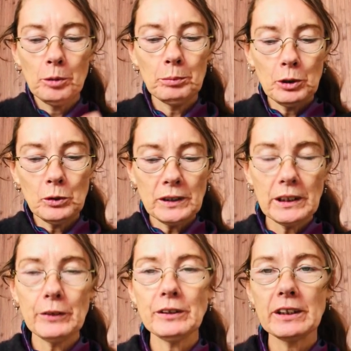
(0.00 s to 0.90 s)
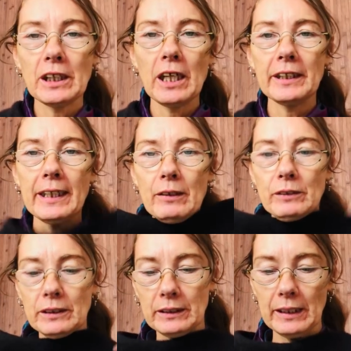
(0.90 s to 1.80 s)
but also to cut
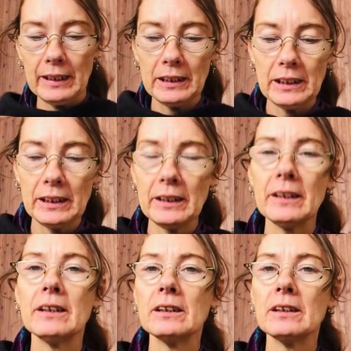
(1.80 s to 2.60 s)
out any